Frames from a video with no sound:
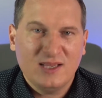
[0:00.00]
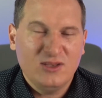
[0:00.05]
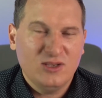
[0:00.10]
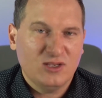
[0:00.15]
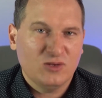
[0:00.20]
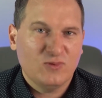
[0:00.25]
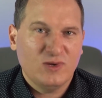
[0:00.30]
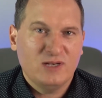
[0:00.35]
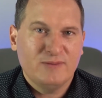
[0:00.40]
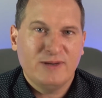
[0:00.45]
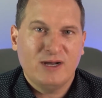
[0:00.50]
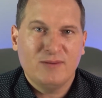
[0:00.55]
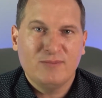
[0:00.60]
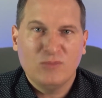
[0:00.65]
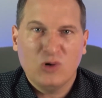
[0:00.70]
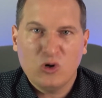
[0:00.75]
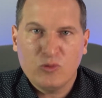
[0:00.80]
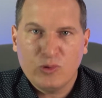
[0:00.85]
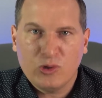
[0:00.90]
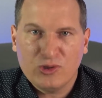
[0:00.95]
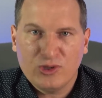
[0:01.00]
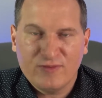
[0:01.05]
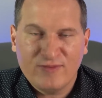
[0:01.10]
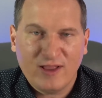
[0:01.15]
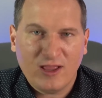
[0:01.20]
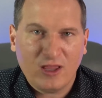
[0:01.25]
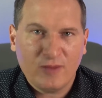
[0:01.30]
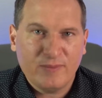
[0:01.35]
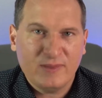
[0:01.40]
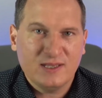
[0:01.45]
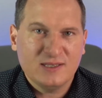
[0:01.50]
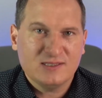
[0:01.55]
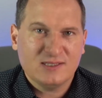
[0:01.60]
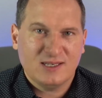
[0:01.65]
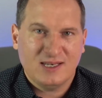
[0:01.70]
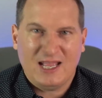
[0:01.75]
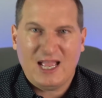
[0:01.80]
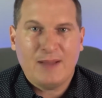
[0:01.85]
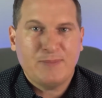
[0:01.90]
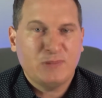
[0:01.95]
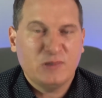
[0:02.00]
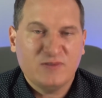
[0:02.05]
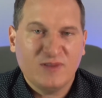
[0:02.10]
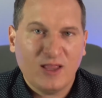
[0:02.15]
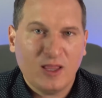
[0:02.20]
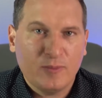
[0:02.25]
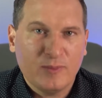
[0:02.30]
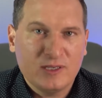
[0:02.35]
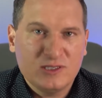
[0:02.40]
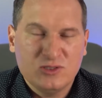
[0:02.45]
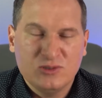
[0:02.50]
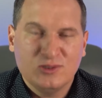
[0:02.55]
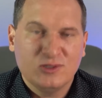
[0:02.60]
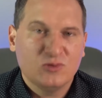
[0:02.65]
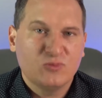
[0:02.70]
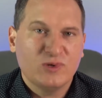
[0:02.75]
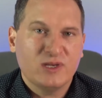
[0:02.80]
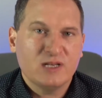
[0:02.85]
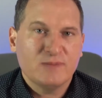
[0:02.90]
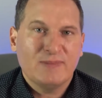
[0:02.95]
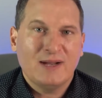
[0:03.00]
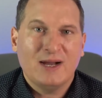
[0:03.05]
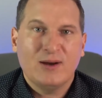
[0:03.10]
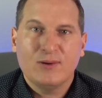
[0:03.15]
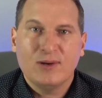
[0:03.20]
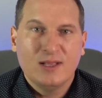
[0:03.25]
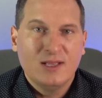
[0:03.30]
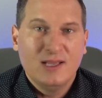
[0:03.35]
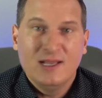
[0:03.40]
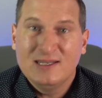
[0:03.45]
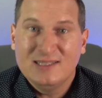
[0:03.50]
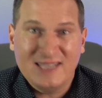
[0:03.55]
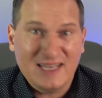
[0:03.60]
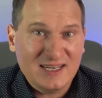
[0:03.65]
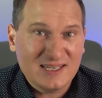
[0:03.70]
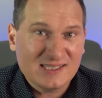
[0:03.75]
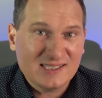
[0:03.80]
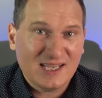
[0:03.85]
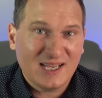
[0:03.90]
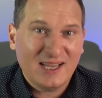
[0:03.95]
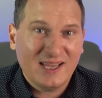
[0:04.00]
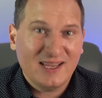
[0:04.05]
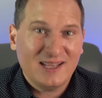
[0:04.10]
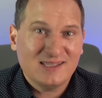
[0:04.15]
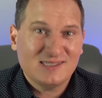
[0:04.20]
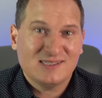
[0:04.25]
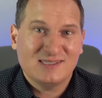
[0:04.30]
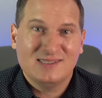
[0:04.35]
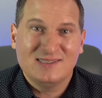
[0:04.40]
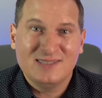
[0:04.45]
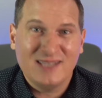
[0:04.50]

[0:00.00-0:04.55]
you could read about mobile development and app development, you could read about data science,